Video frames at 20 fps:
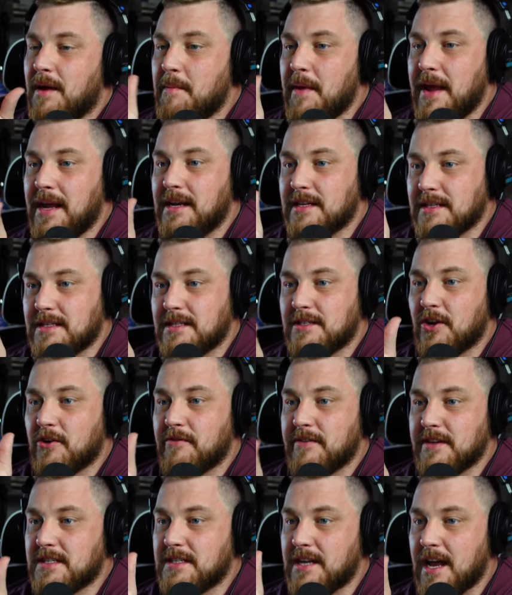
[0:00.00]
a a maintenance
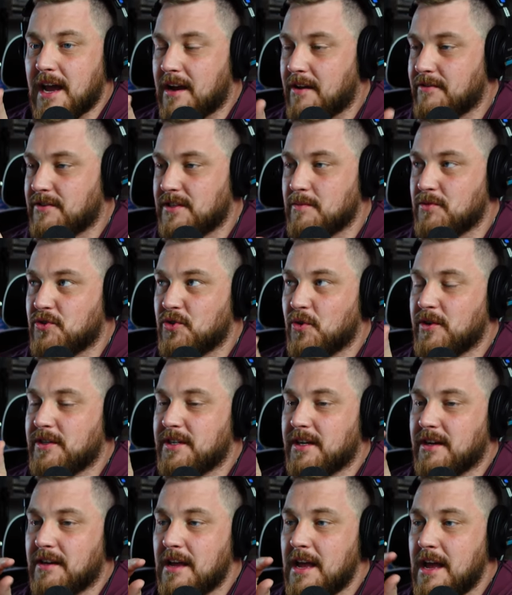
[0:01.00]
service tech of some sort
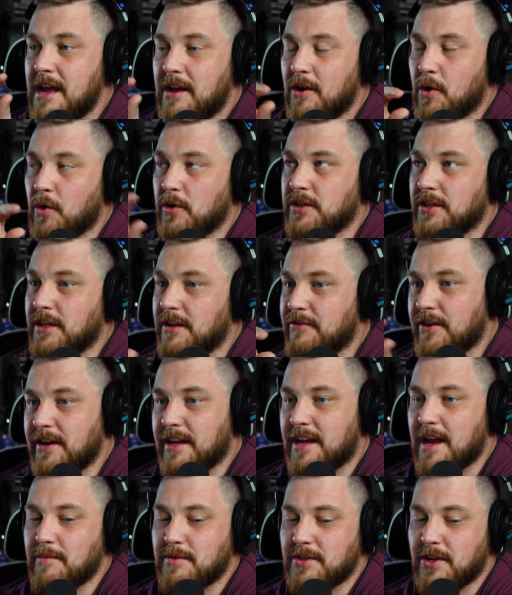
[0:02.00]
to or a delivery
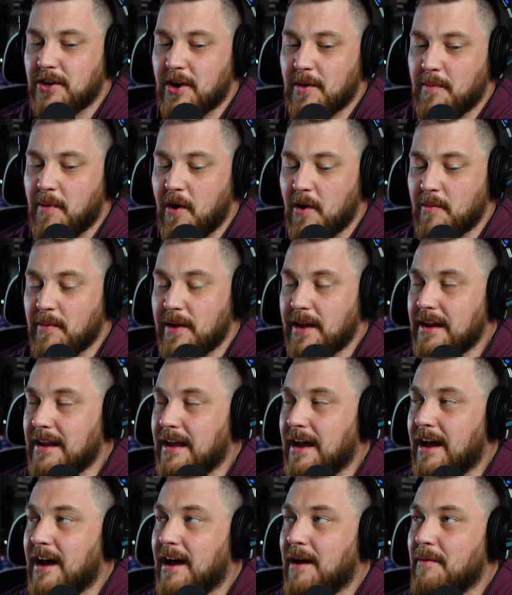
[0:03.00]
to come to her apartment.
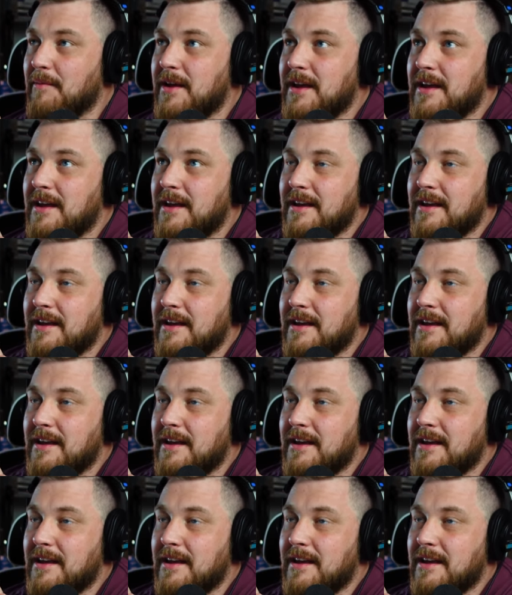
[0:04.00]
Um,